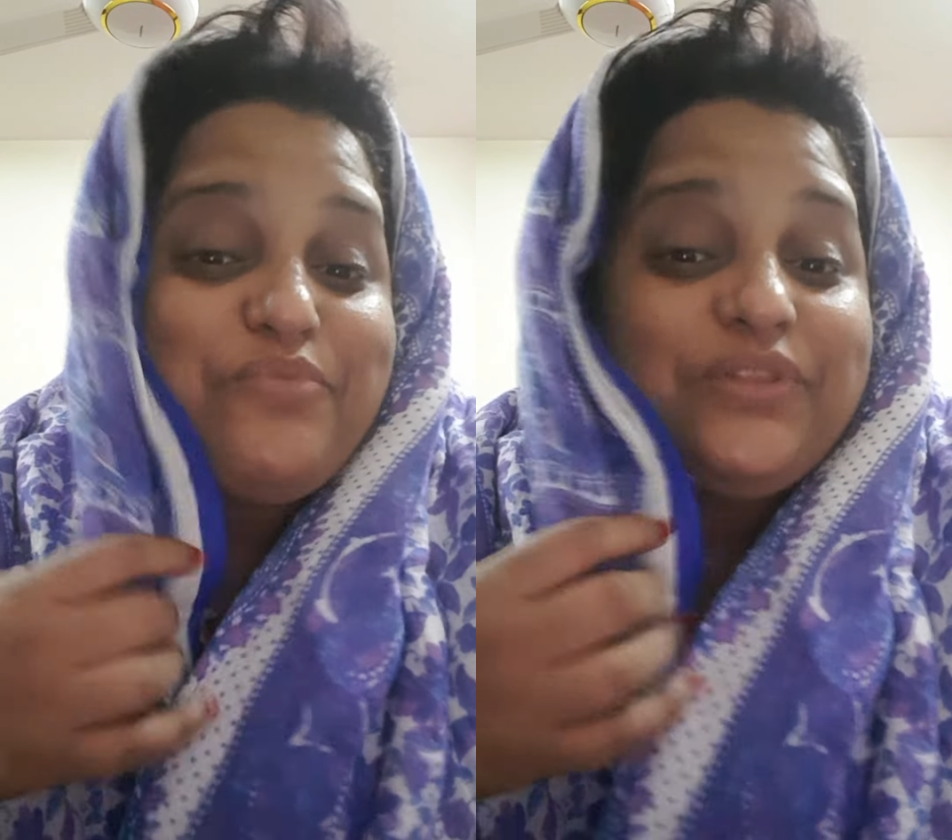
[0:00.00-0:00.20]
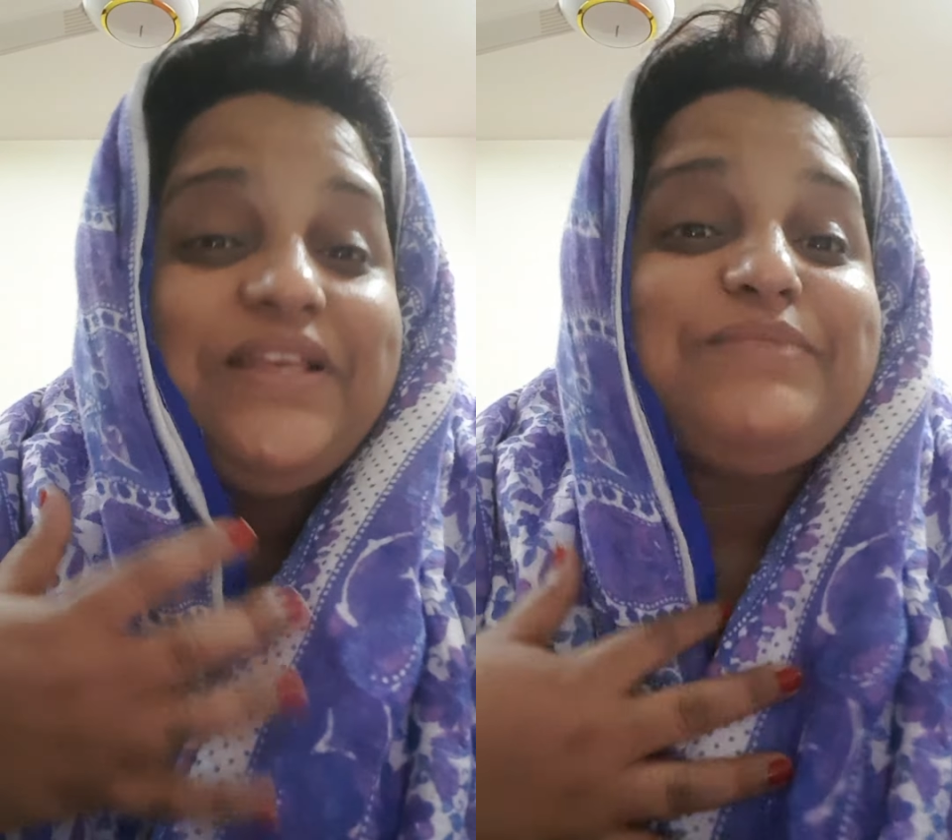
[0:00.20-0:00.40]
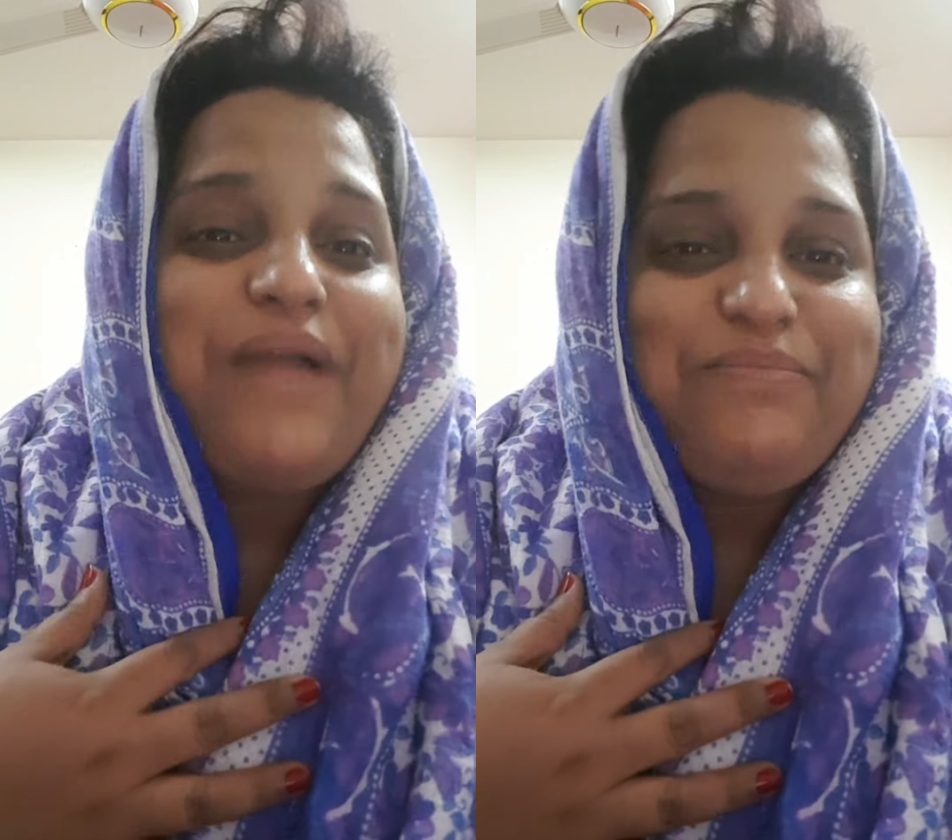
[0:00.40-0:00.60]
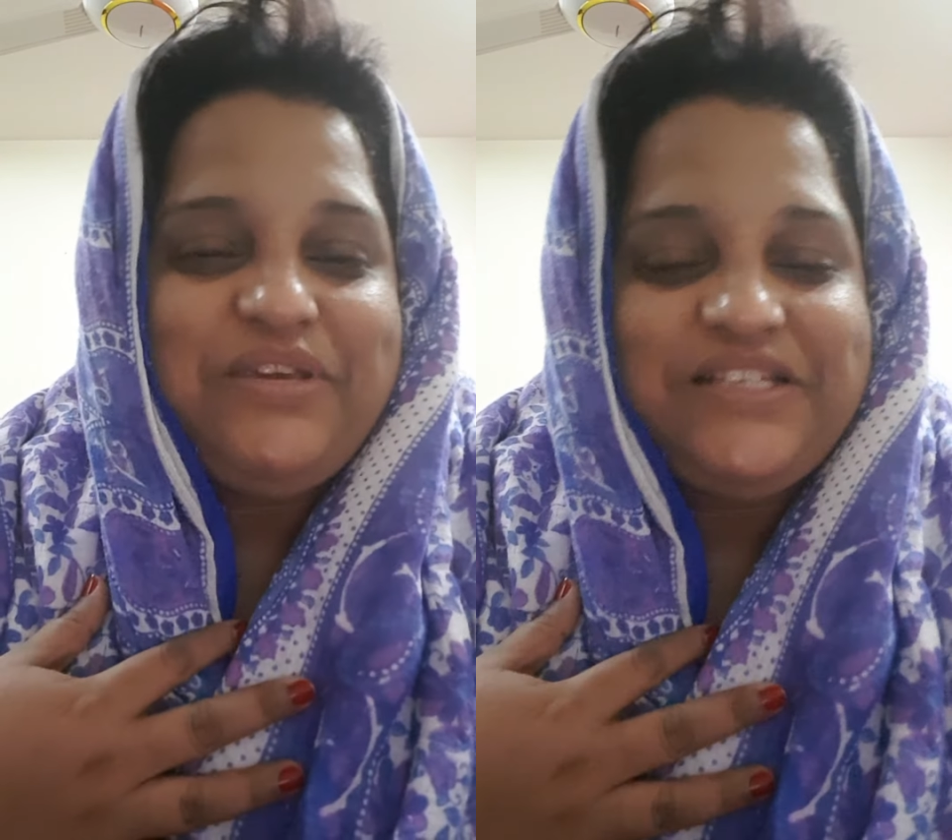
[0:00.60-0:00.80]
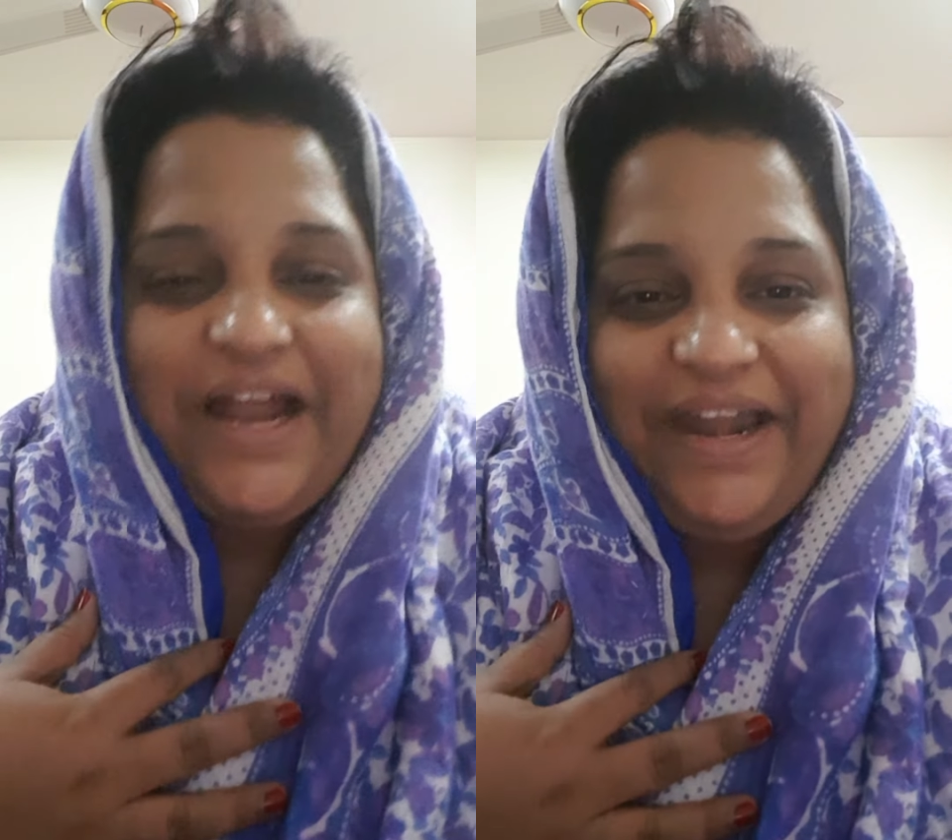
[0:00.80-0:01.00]
i put this my
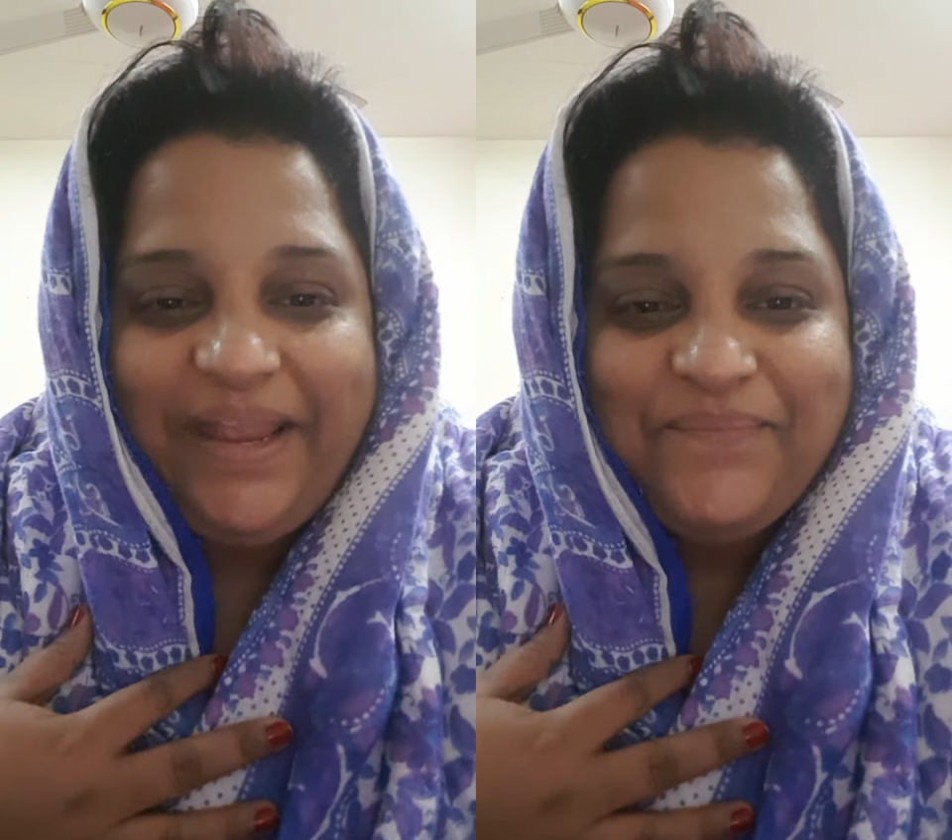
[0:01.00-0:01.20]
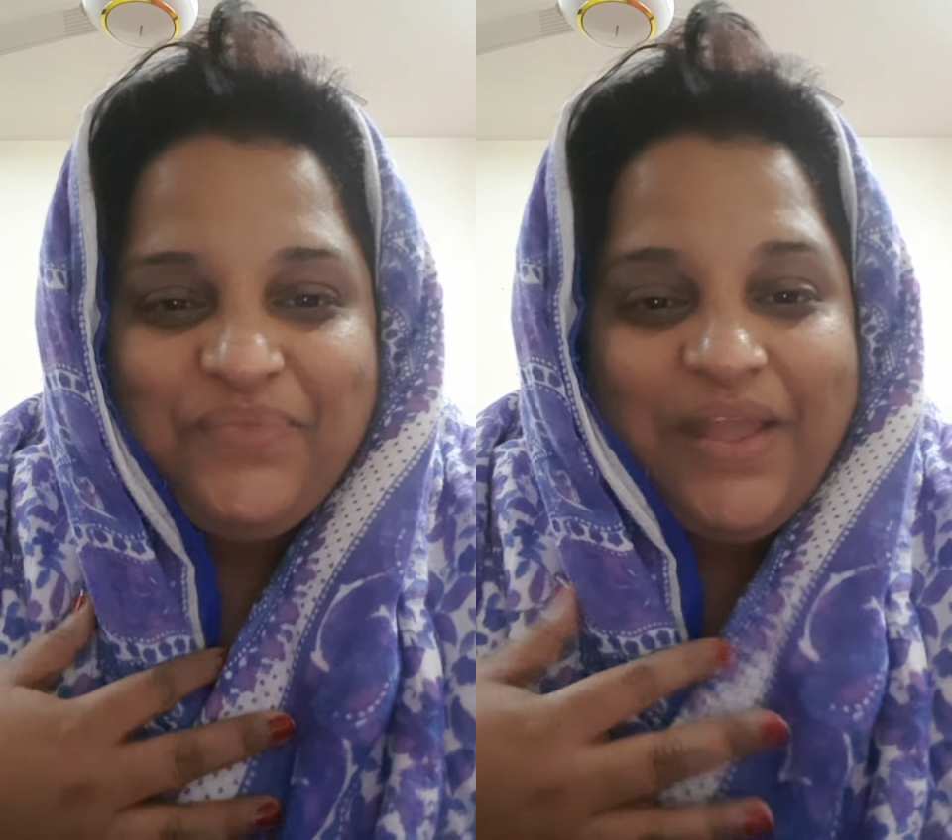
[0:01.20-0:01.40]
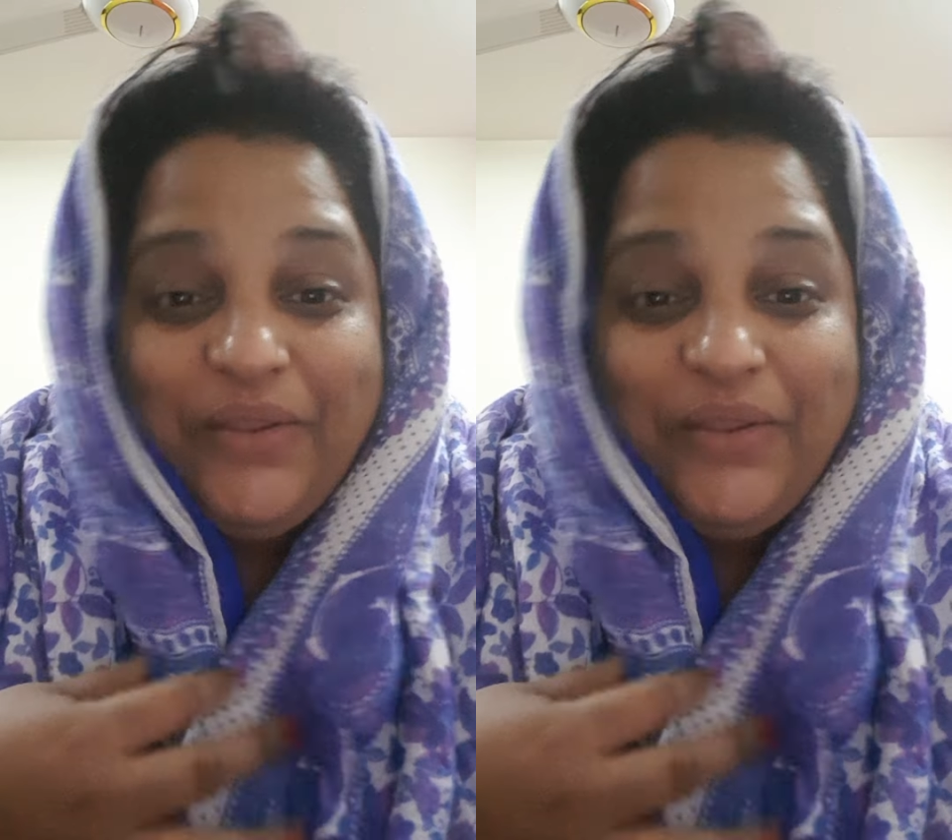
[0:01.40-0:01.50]
bishane